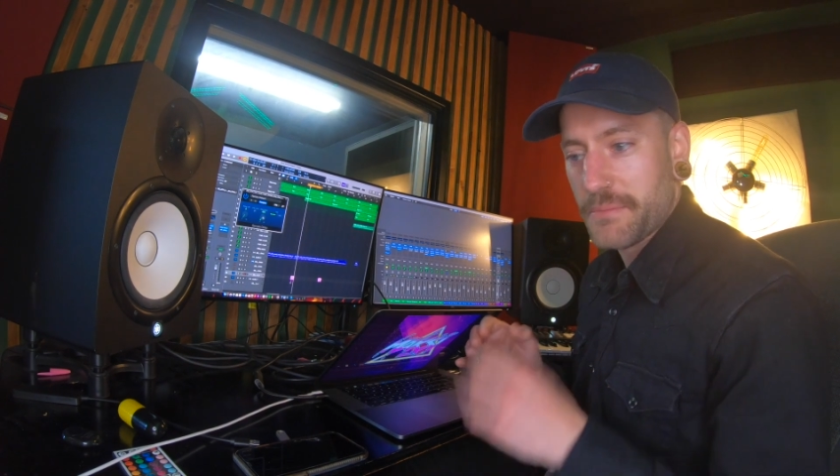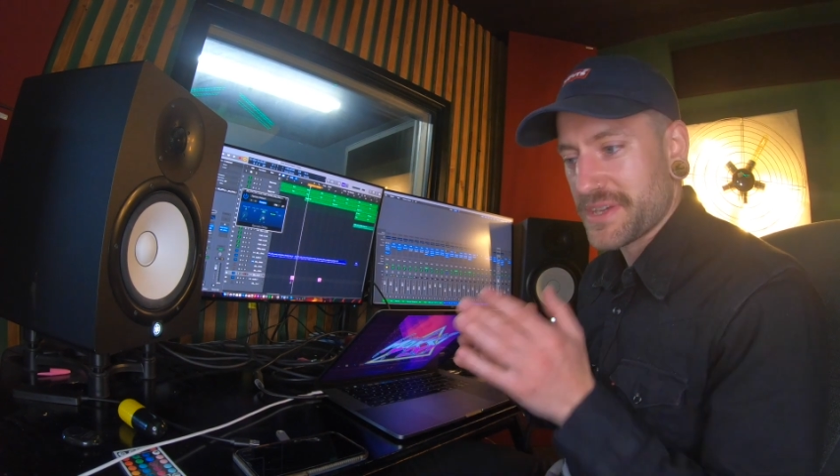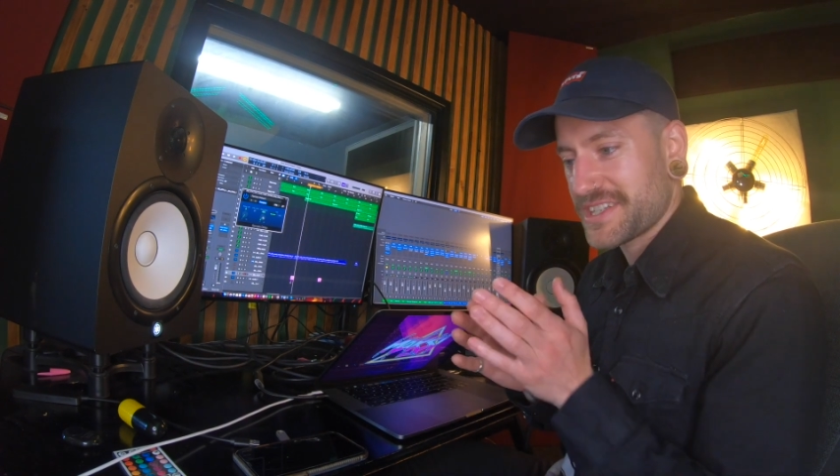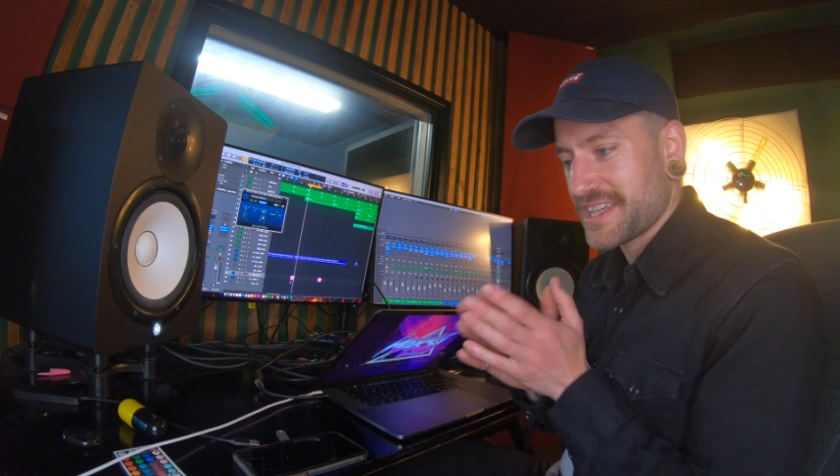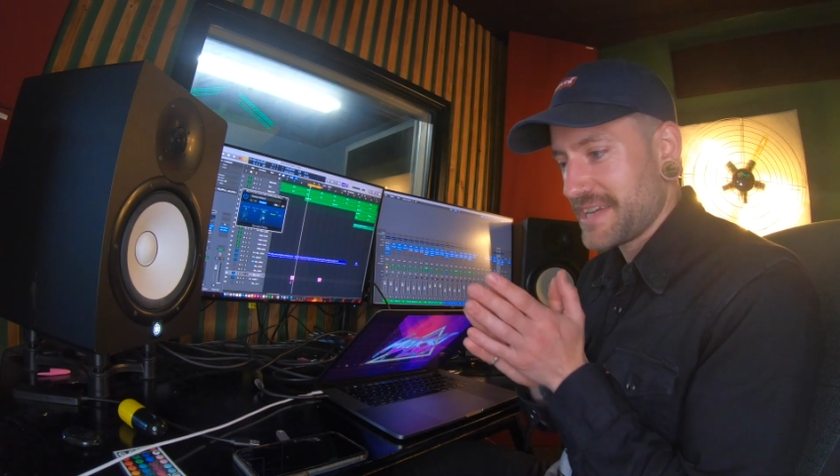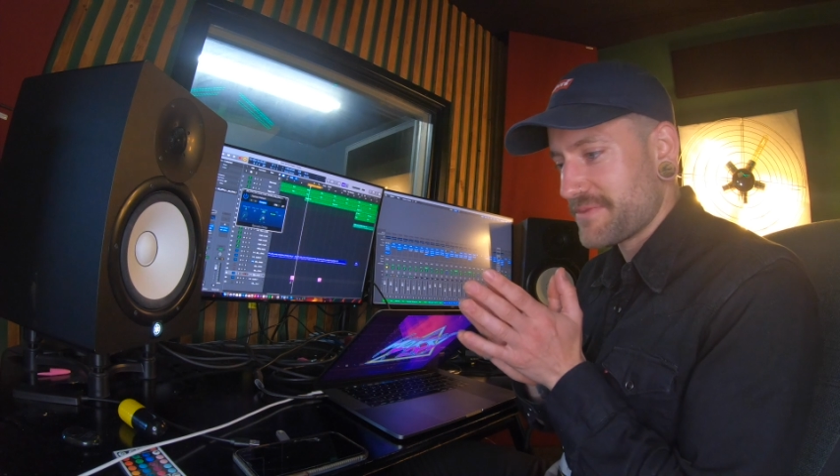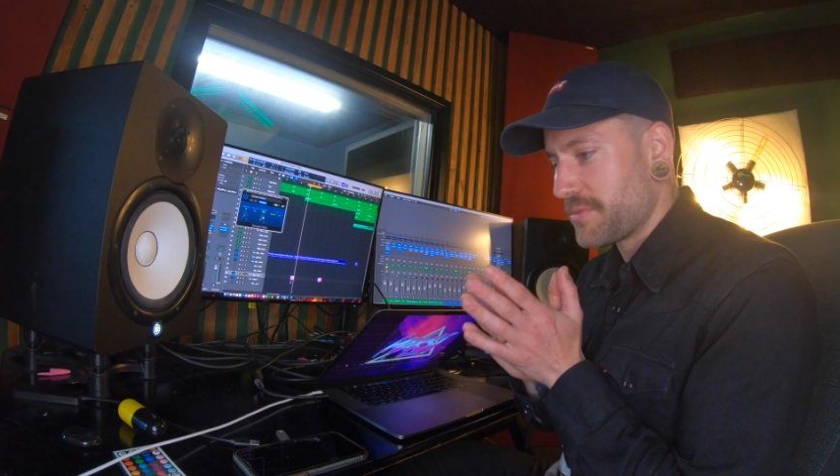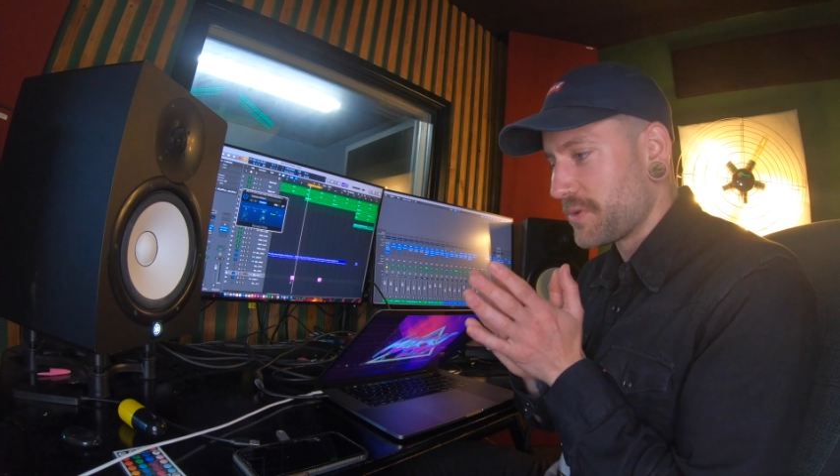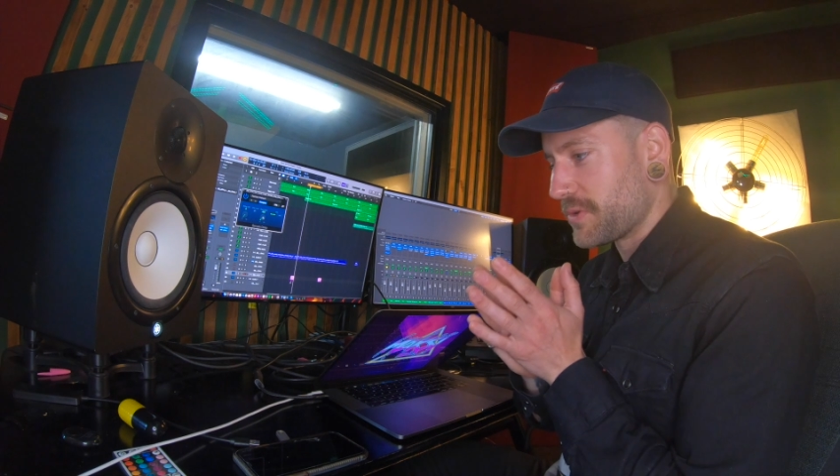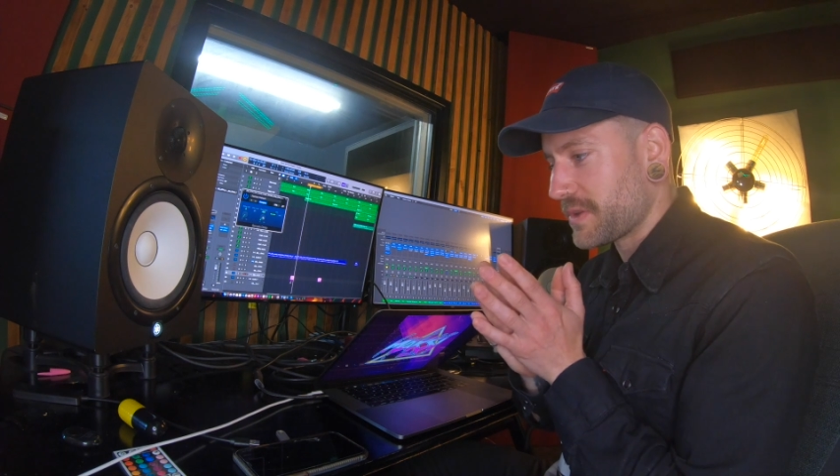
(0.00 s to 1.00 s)

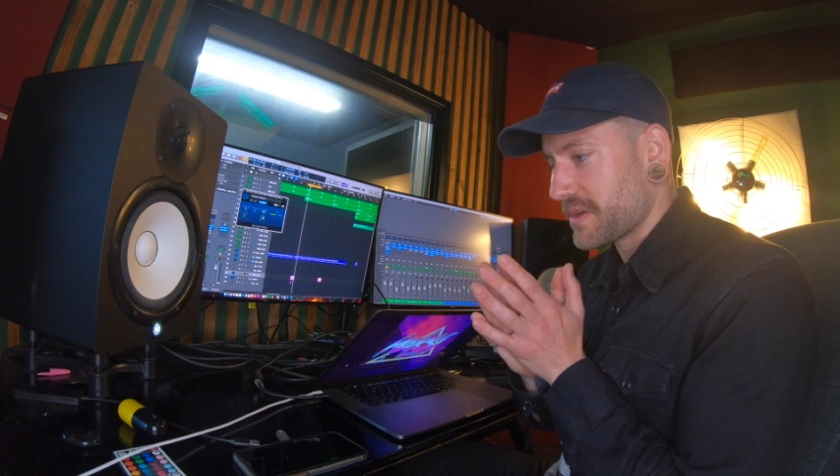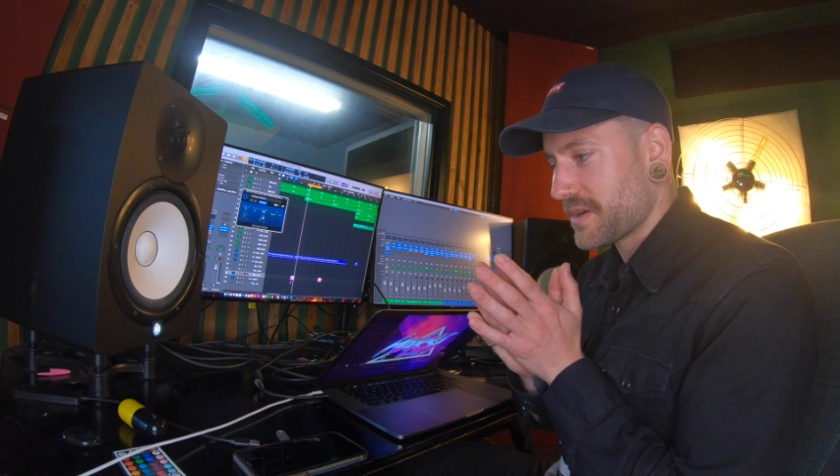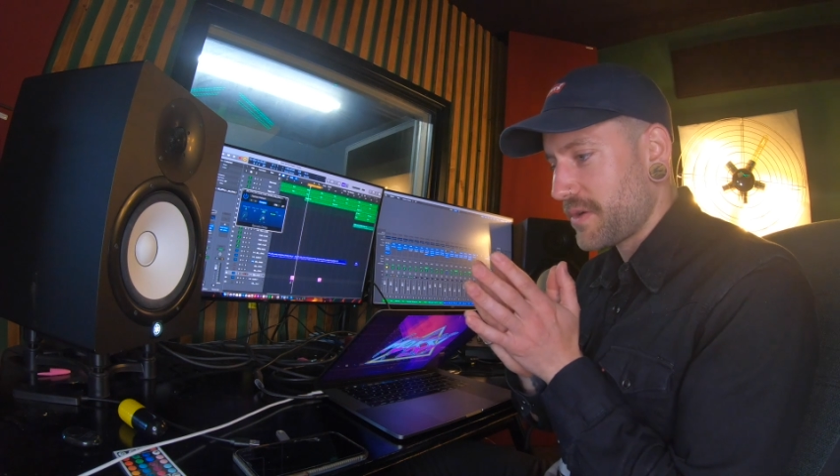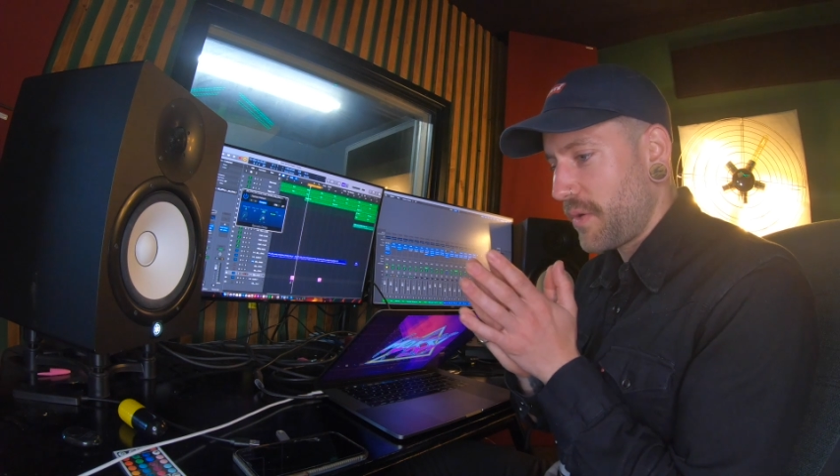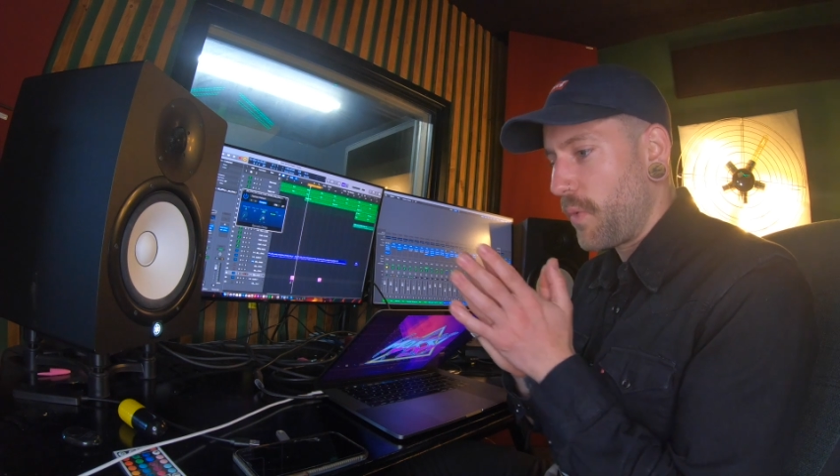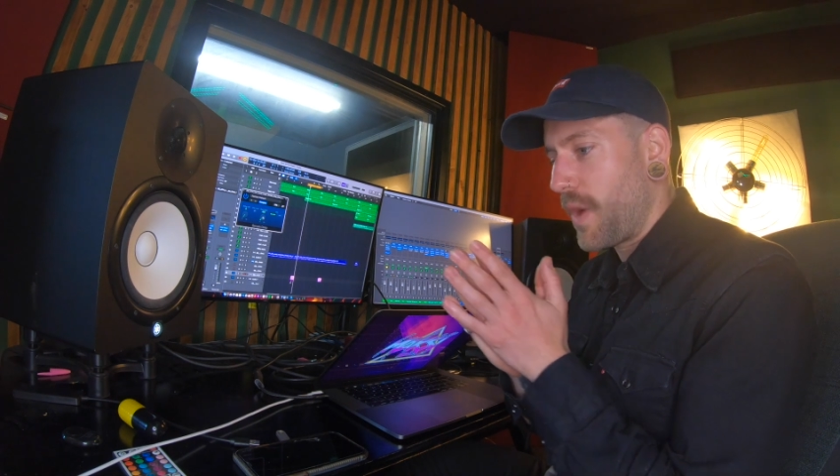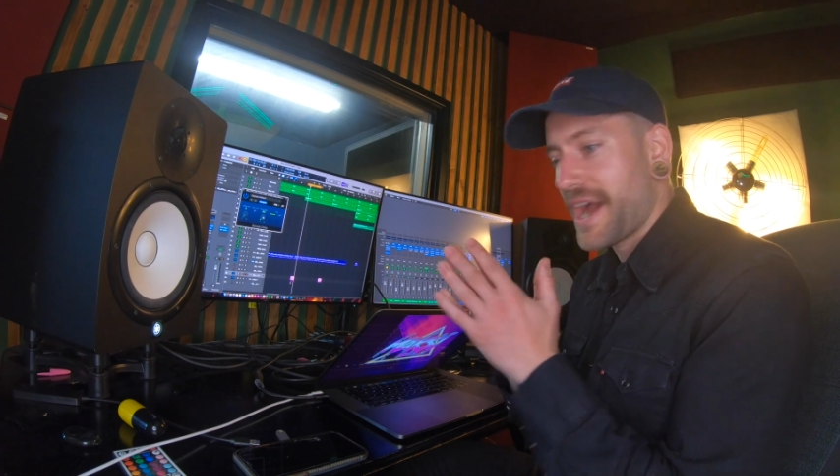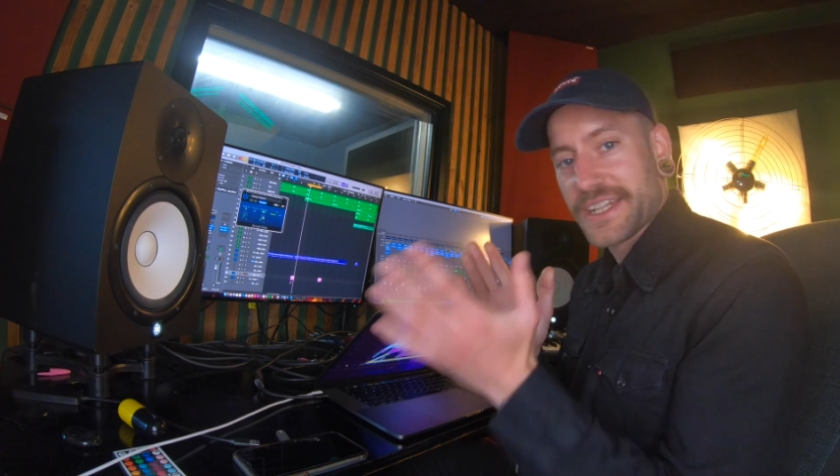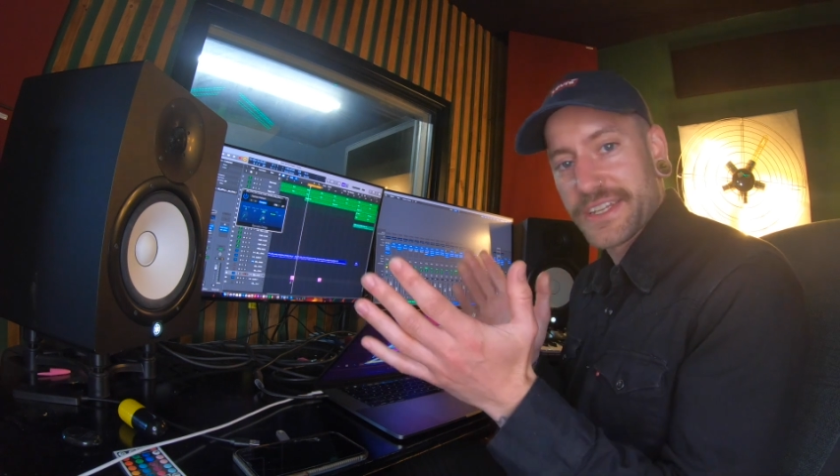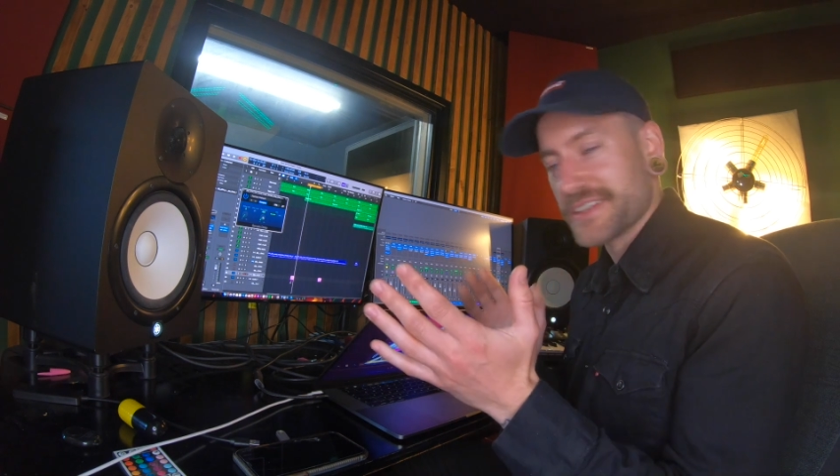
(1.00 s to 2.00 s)
perceivable
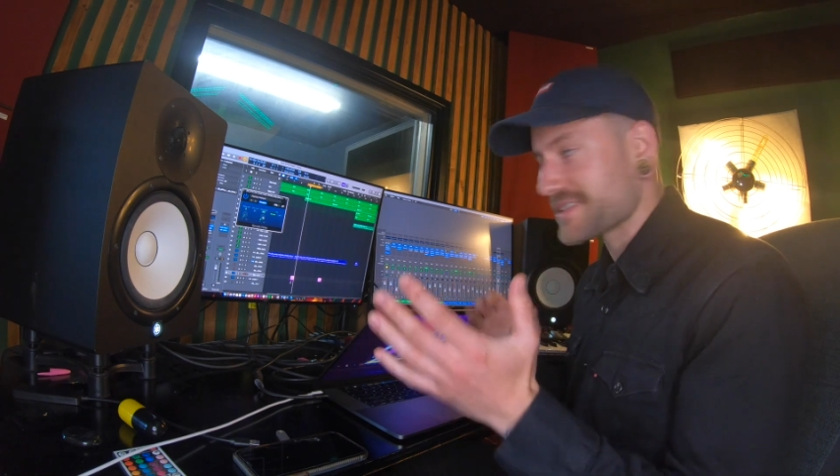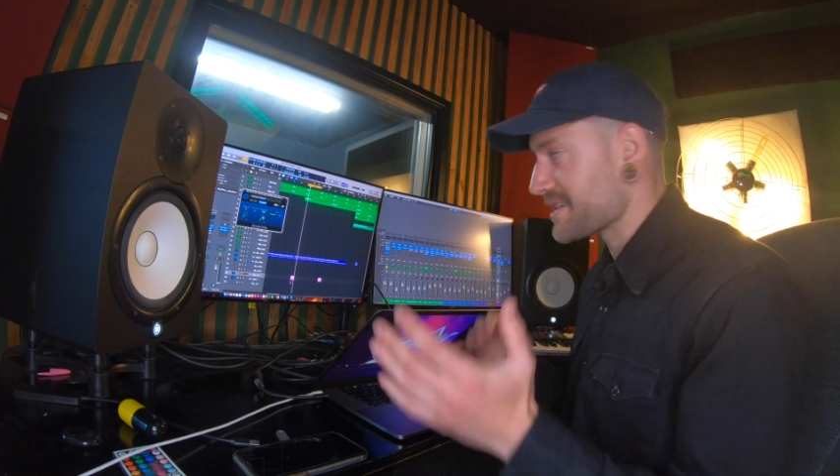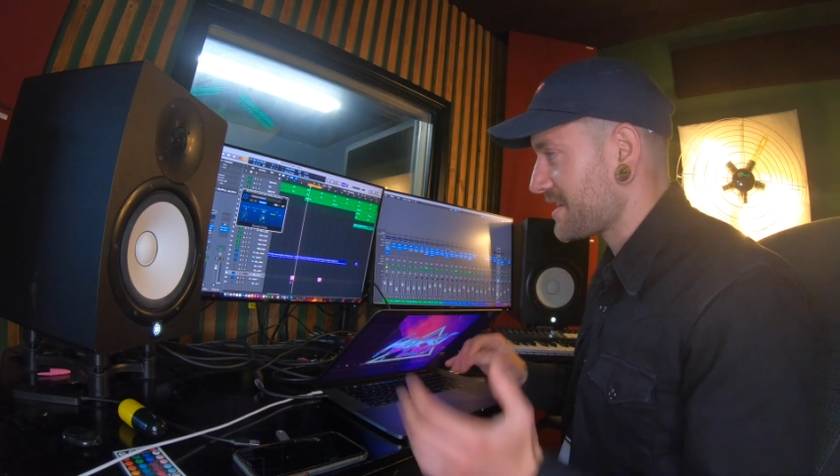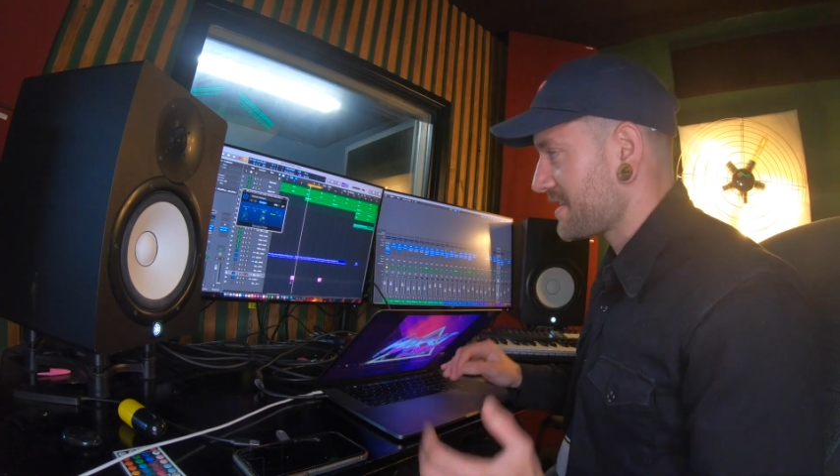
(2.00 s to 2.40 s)
wideness.